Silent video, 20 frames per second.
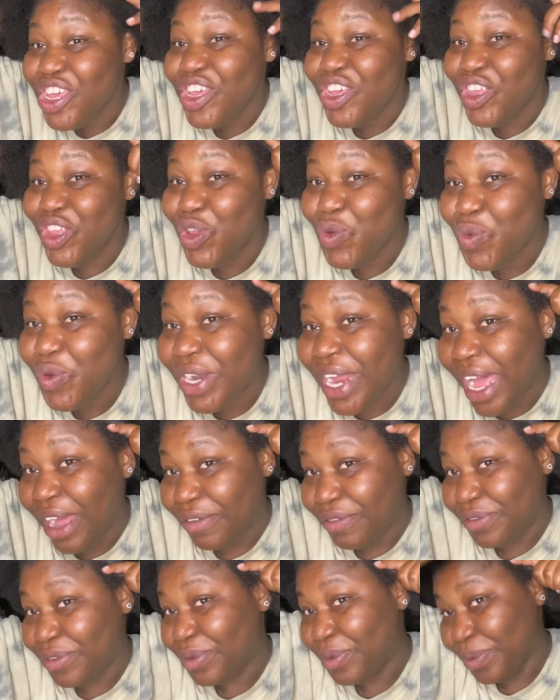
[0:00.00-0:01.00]
you would
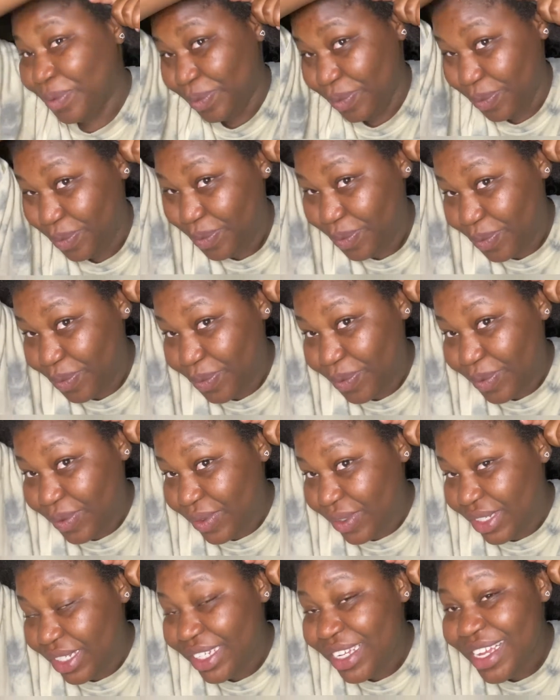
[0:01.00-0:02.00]
have to
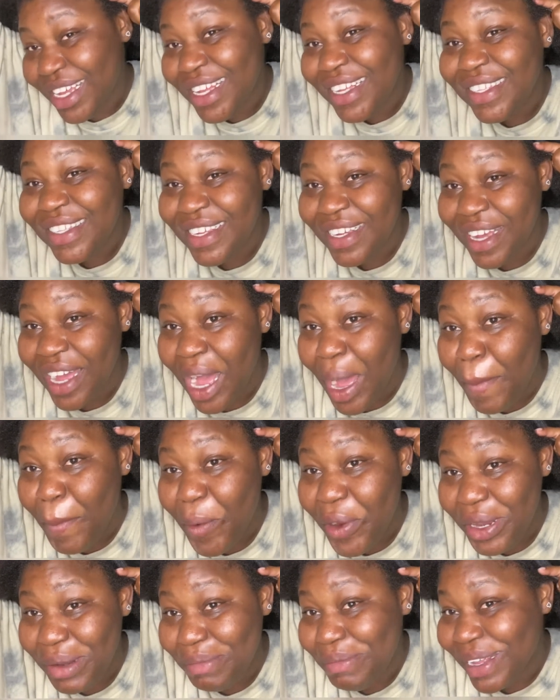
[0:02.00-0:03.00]
take
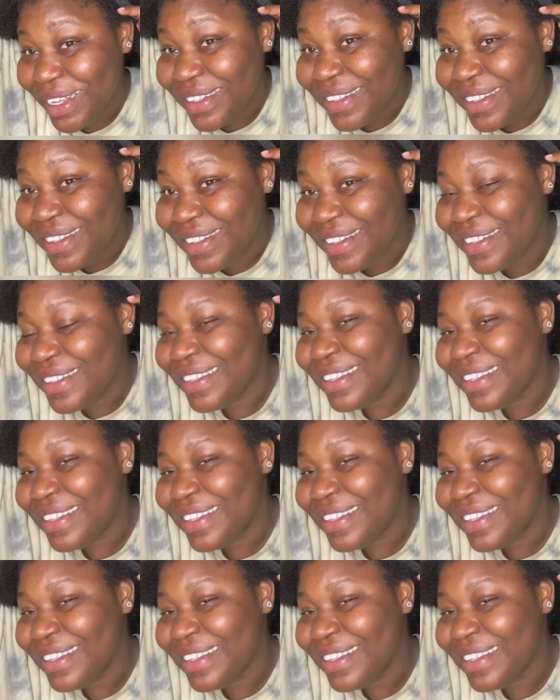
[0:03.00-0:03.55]
appointments.